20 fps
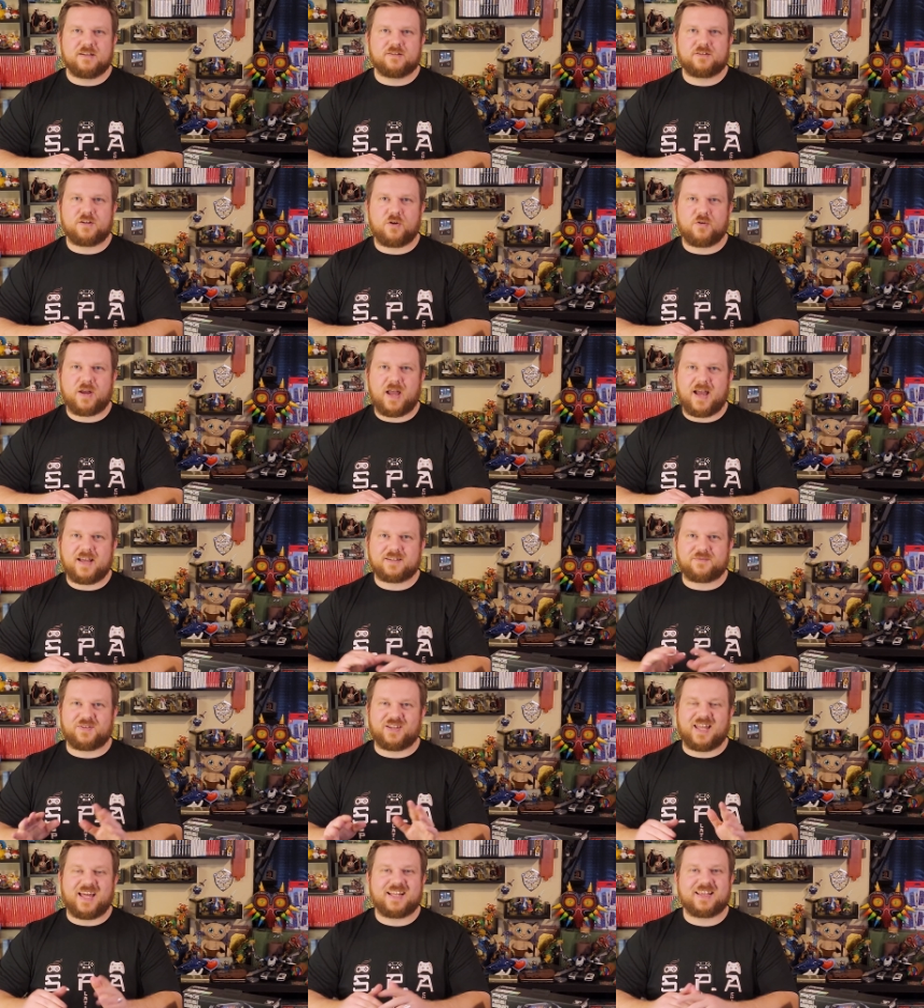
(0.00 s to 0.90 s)
So guys,
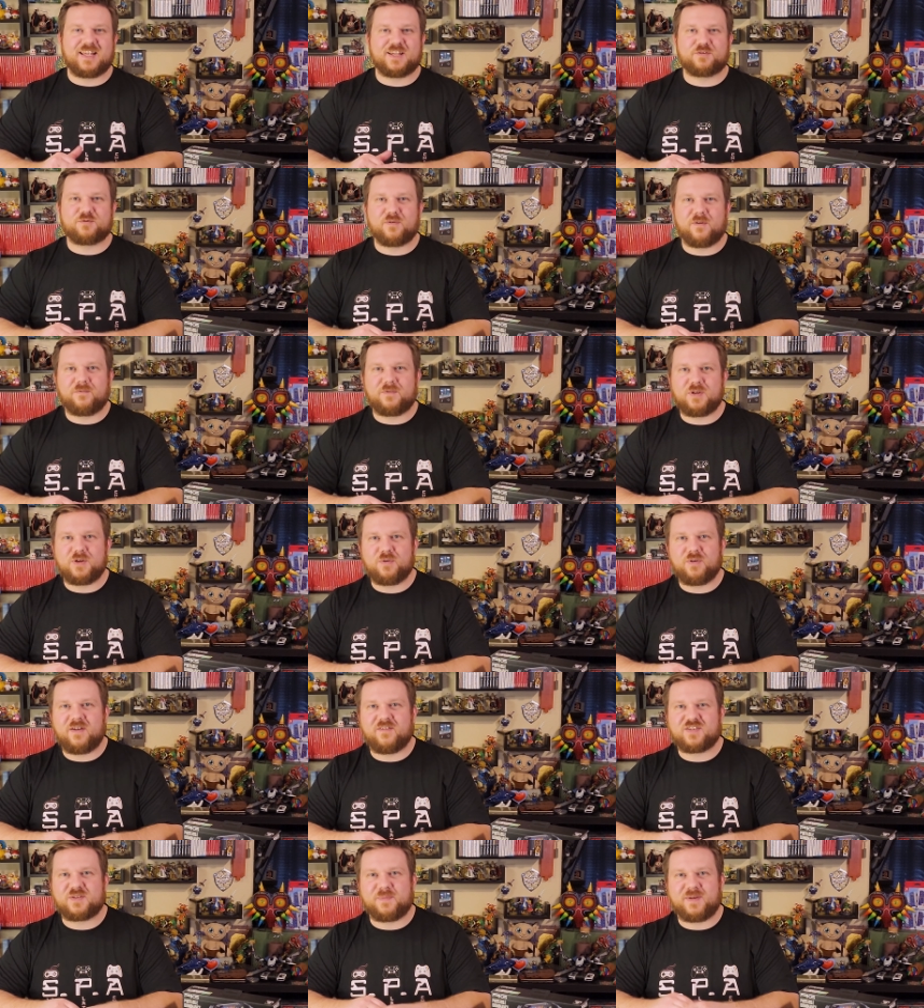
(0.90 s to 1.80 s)
if you like this review,
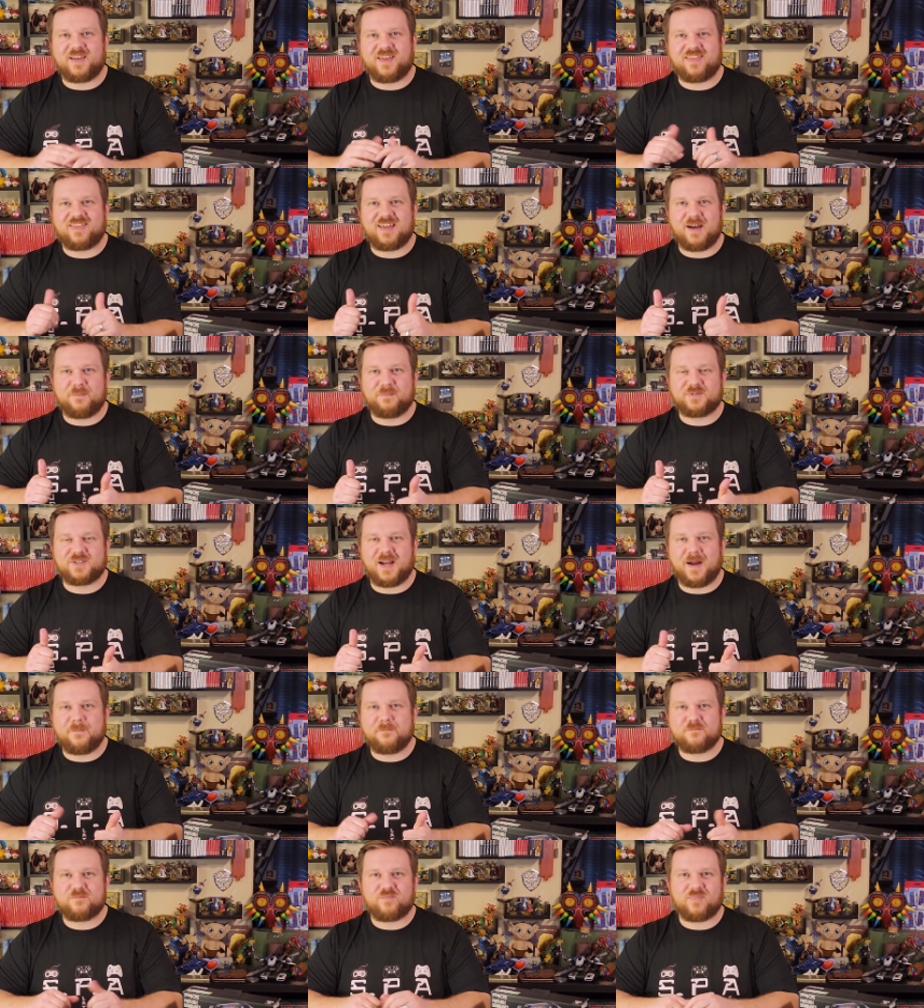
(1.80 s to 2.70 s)
give us a big thumbs
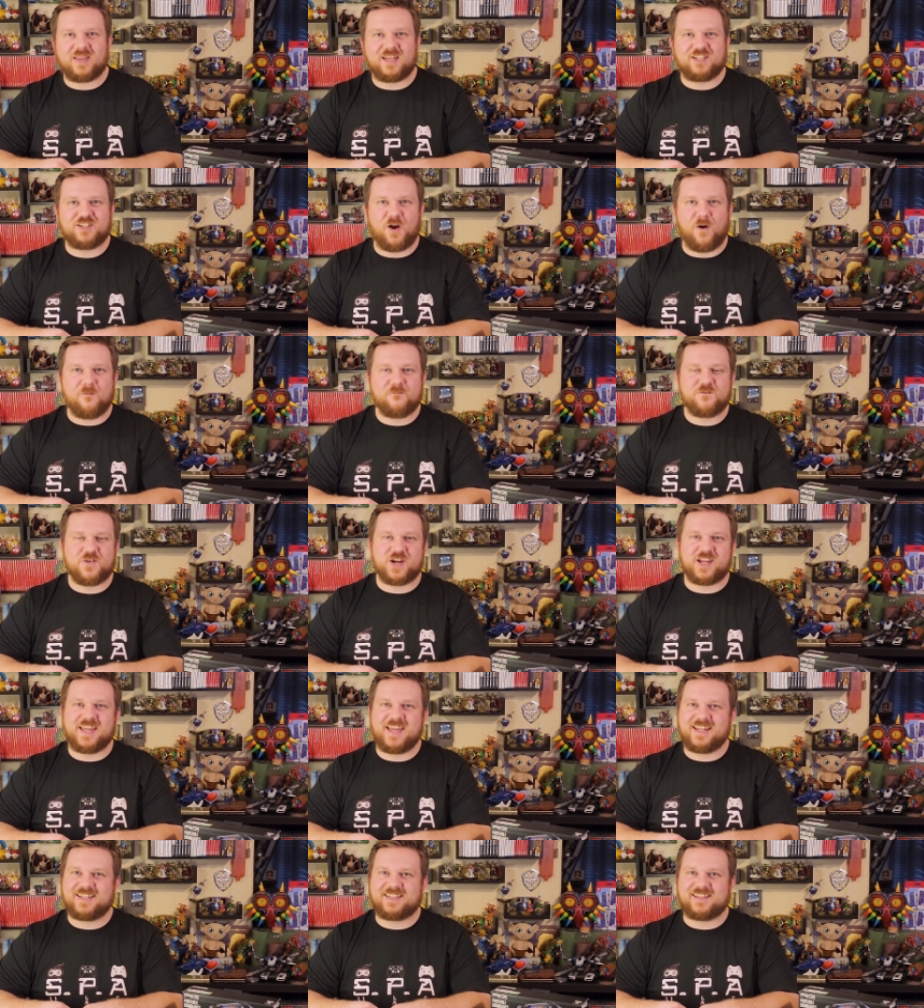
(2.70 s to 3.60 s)
up. Don't
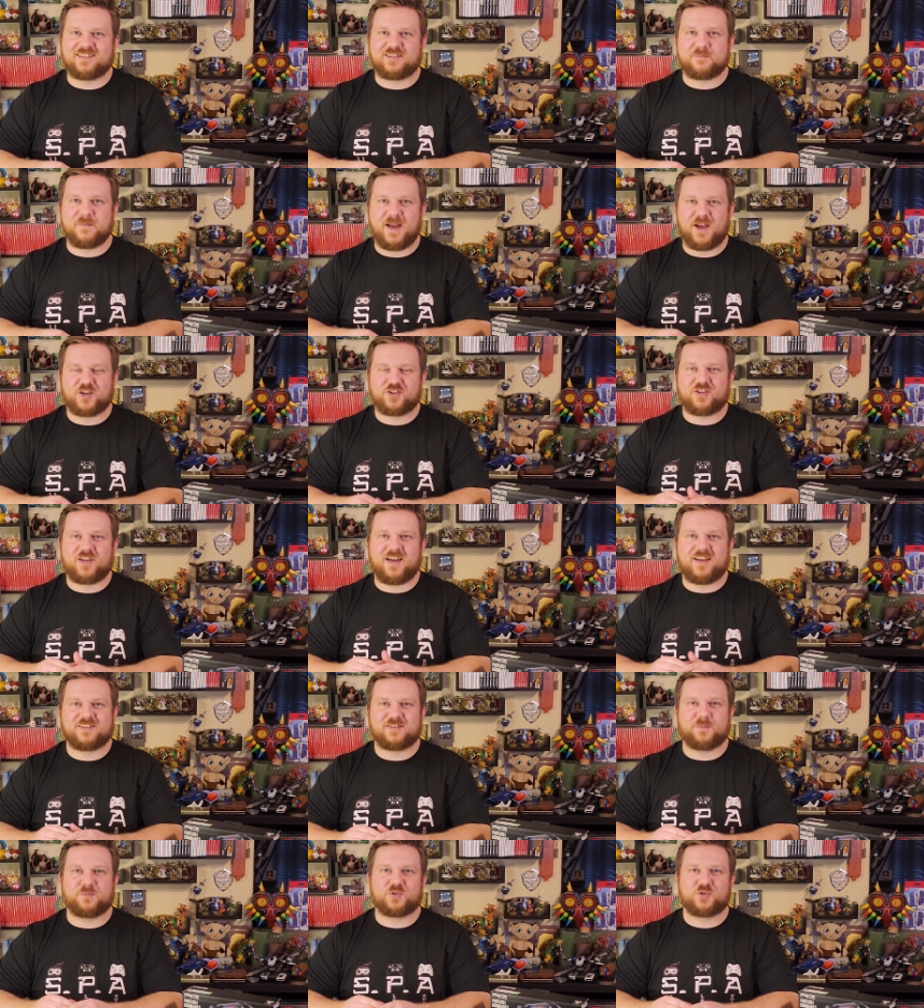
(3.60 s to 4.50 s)
forget to smash
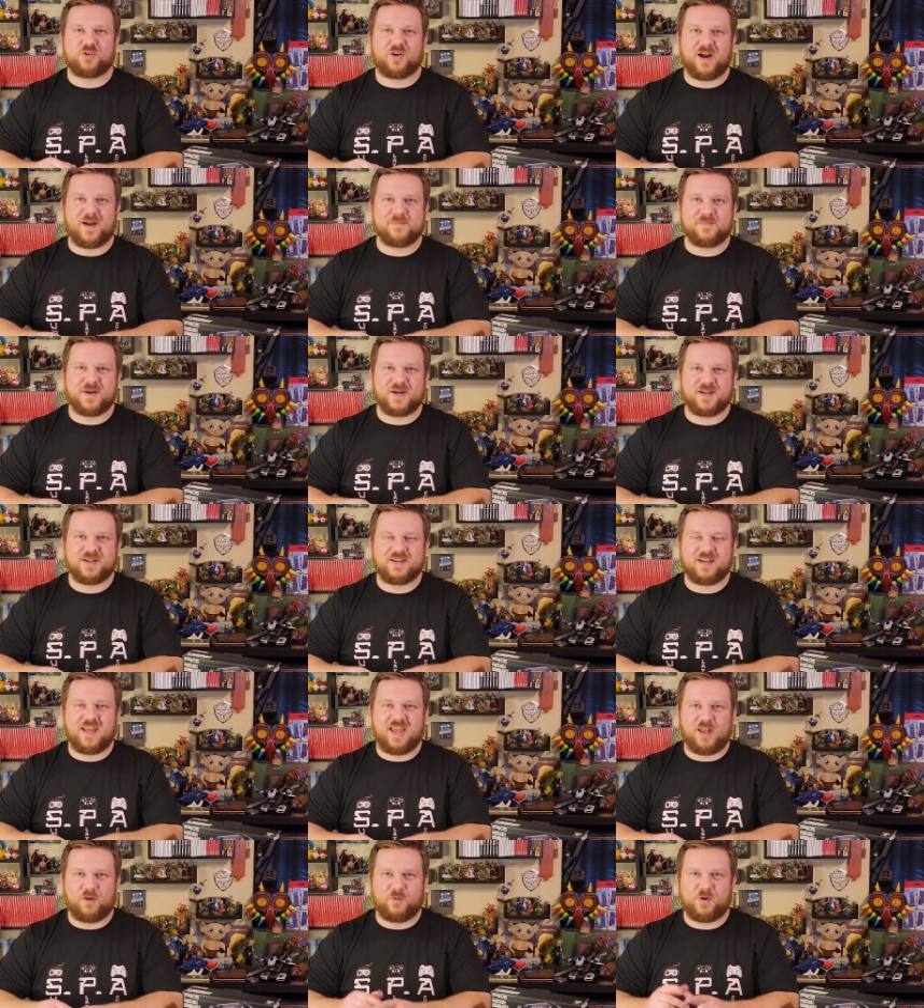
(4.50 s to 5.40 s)
that subscribe
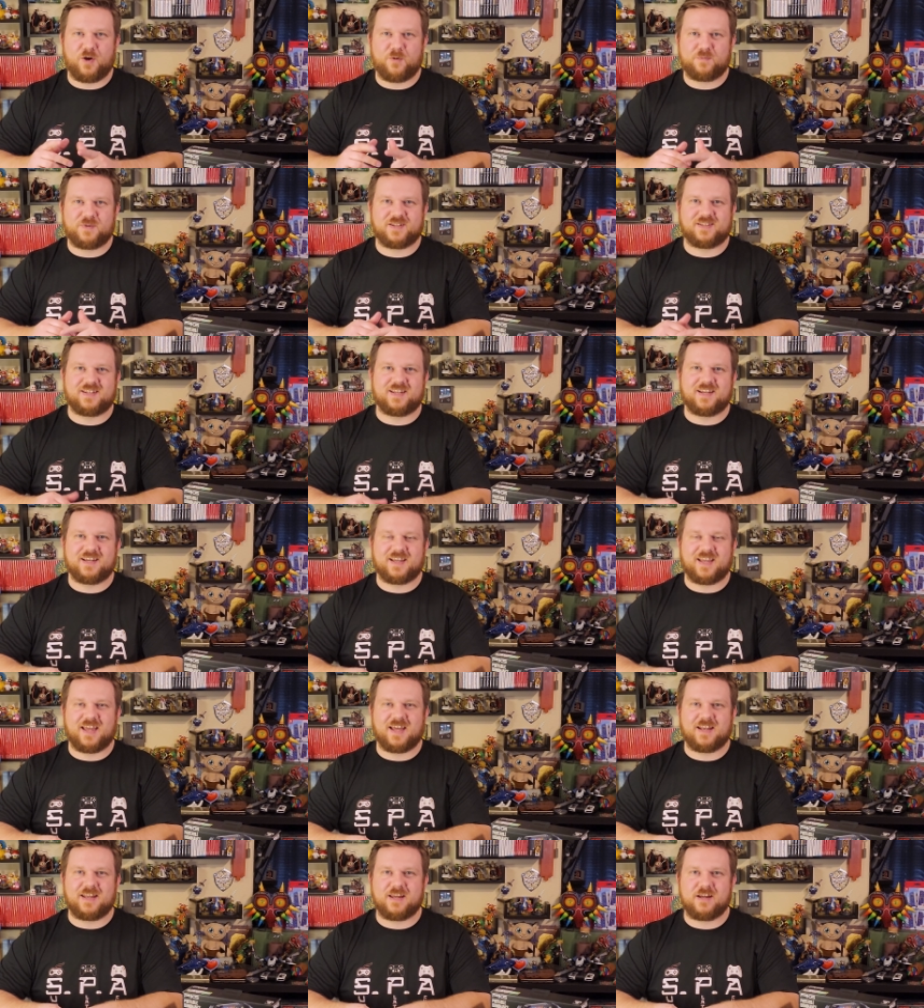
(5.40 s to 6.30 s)
button, and we hope to see you
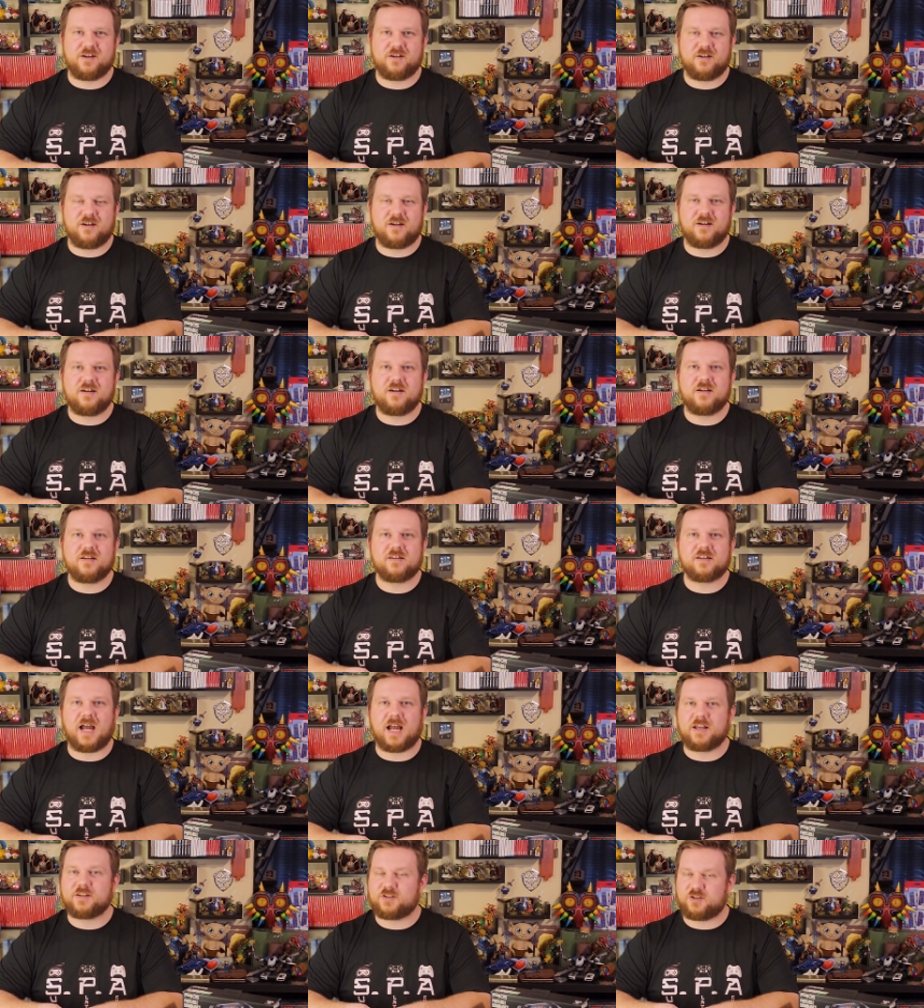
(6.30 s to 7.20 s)
again here
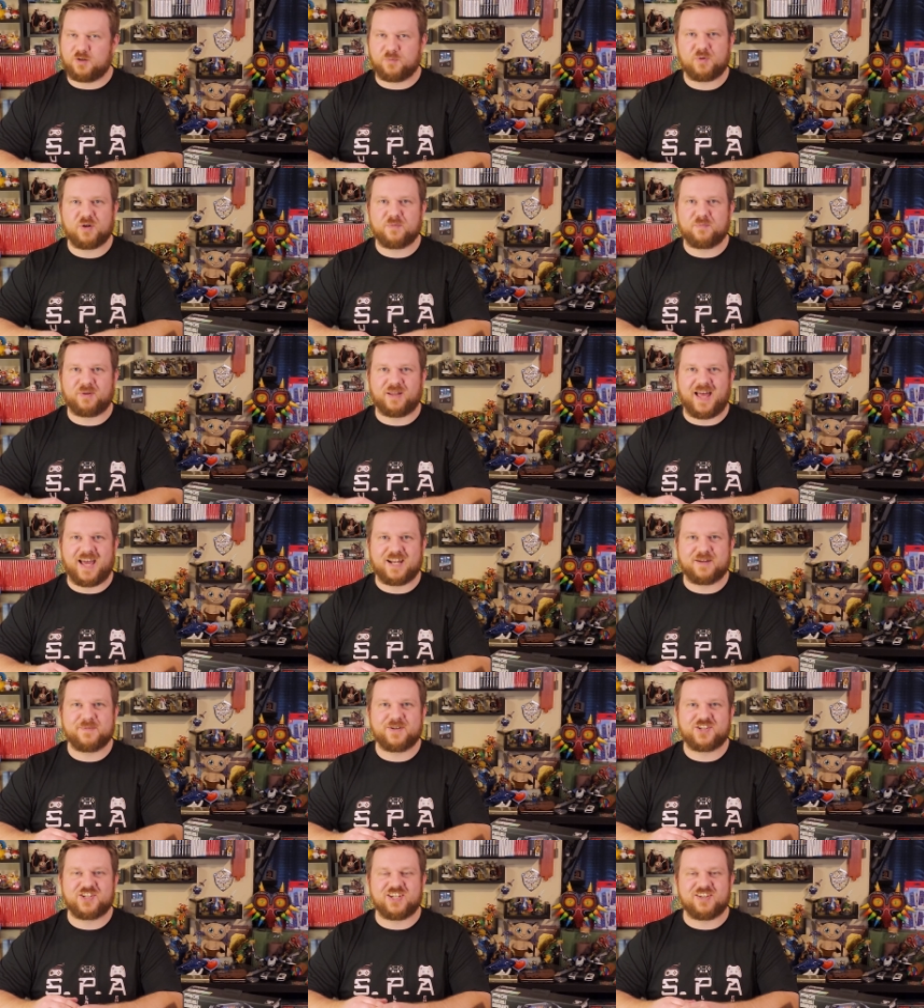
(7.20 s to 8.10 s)
on Super
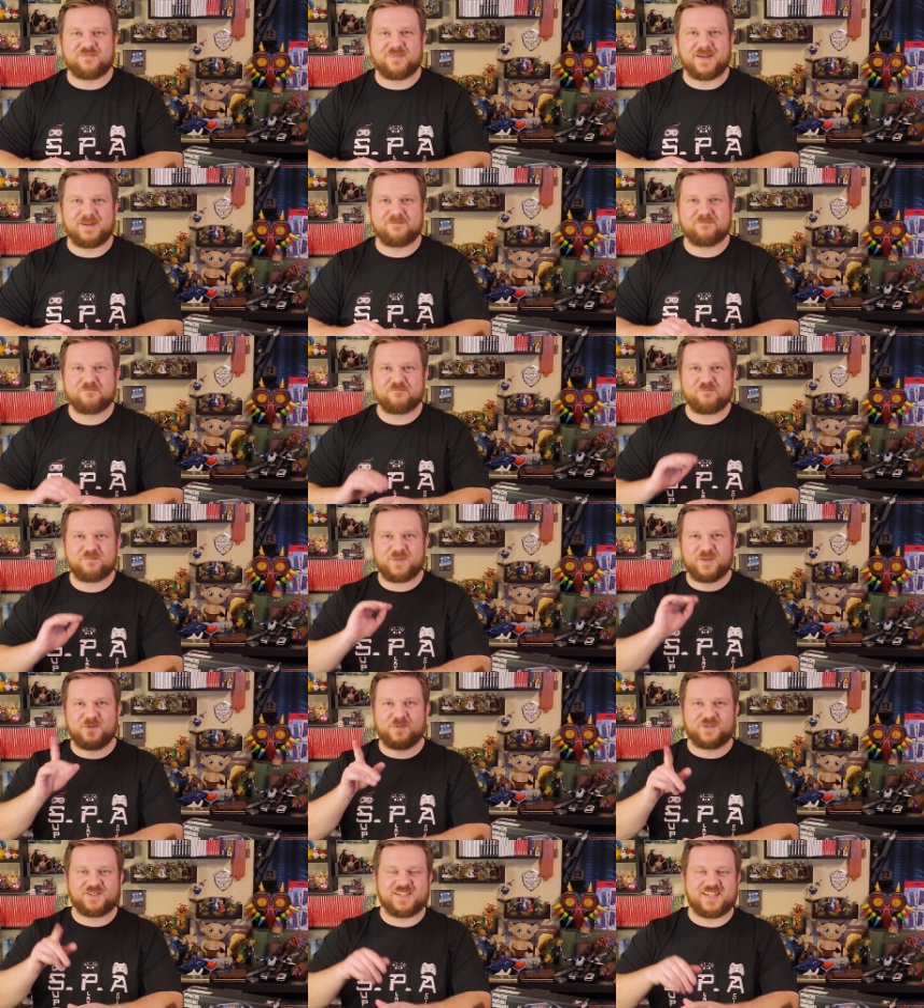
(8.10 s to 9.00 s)
Platinum Achievement.
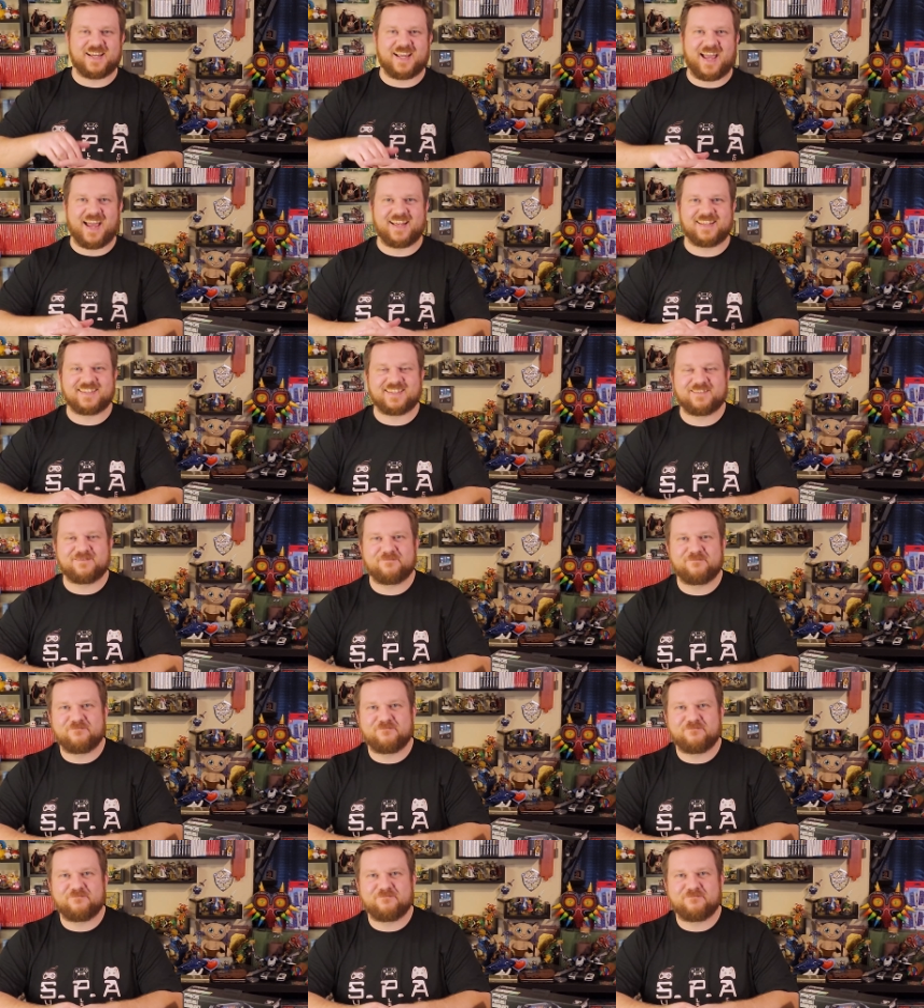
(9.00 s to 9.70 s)
We'll see you guys.